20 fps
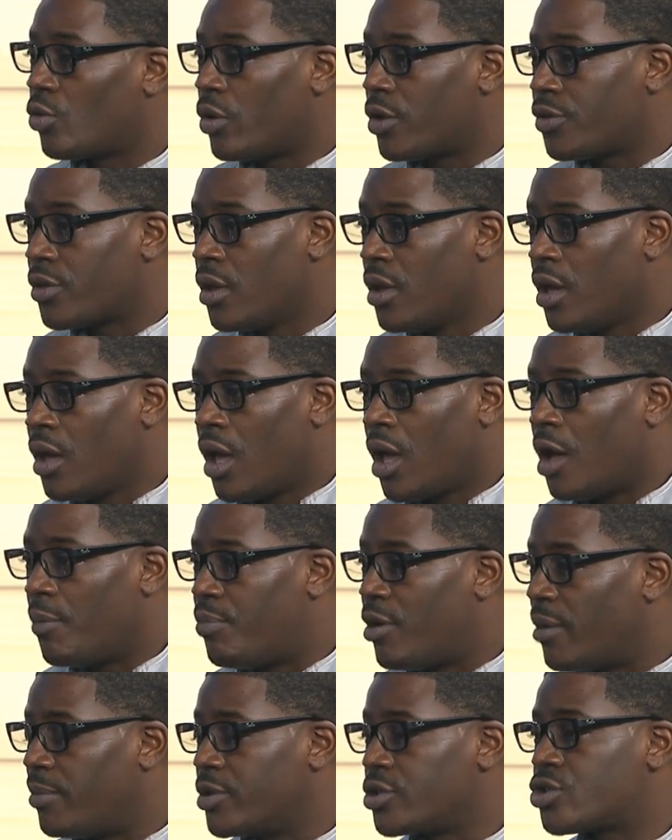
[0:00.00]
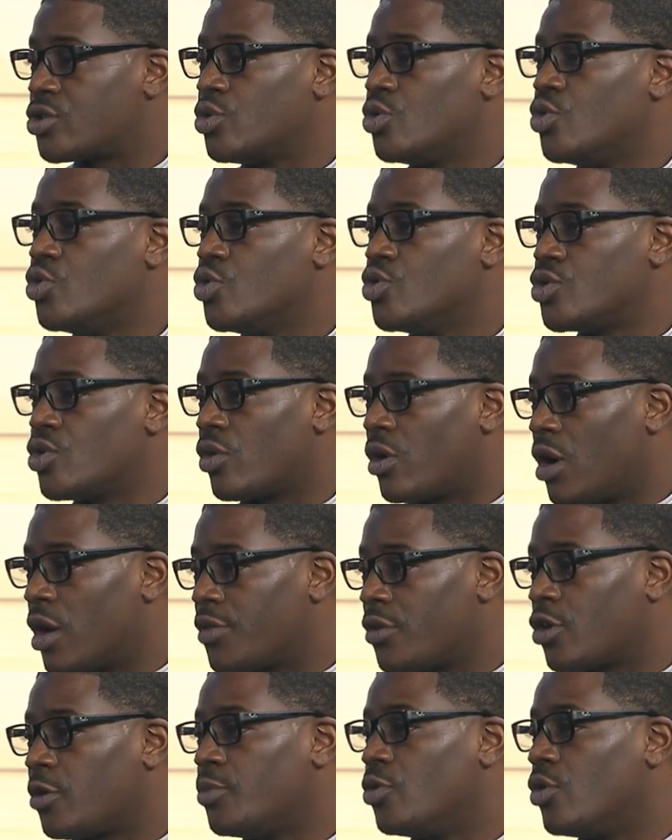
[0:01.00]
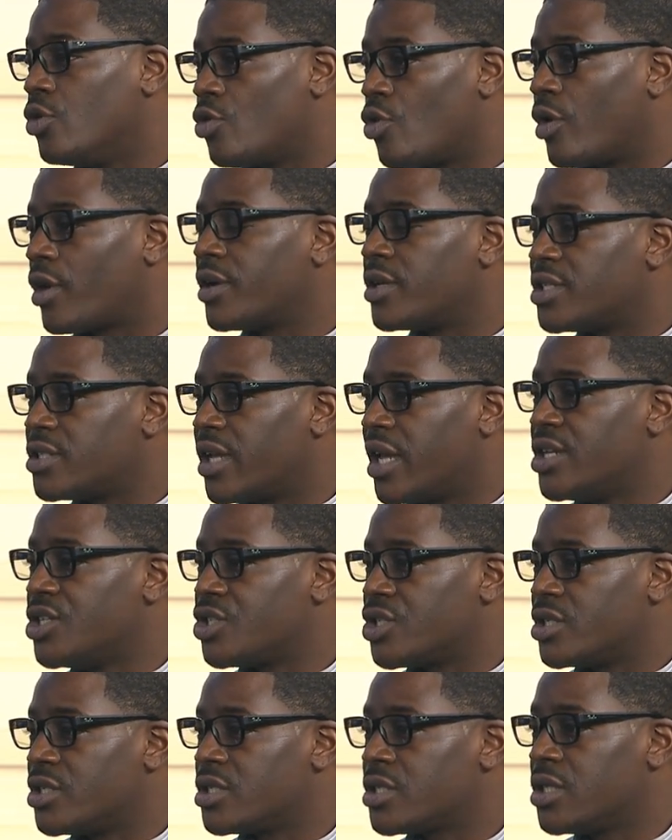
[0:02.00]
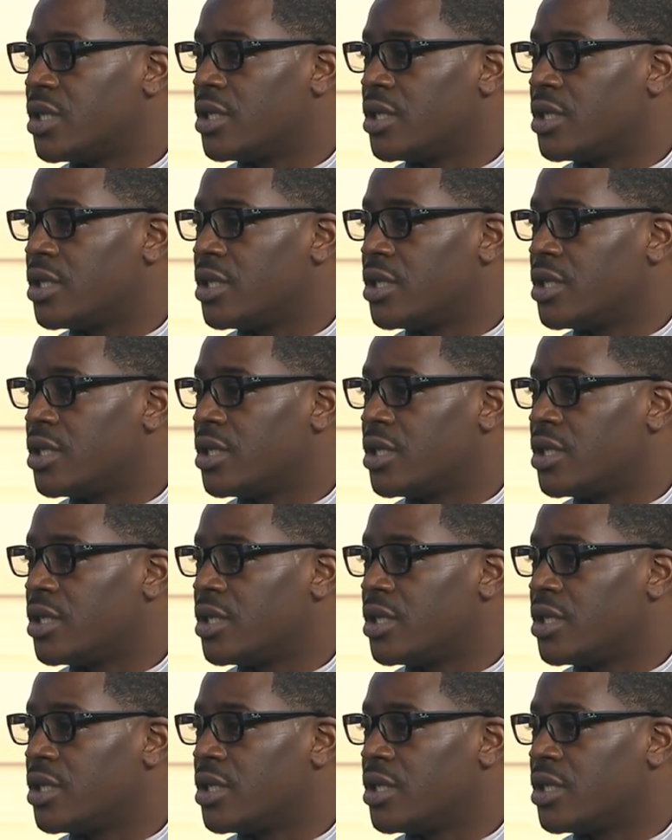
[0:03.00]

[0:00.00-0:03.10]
with uh, public schools or other community organizations. And